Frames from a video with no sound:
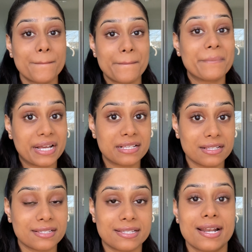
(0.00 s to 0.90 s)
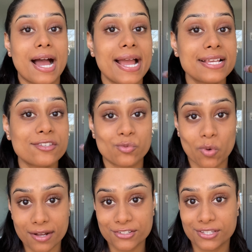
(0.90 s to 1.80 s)
because listen, I
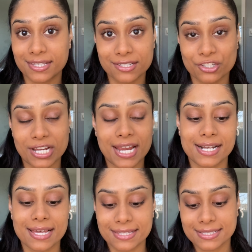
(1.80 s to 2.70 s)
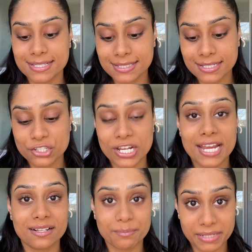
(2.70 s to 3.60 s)
swatched this shade and this is the
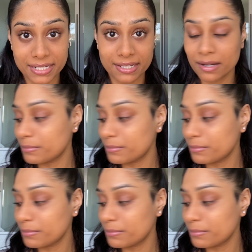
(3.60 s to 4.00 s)
shade medium.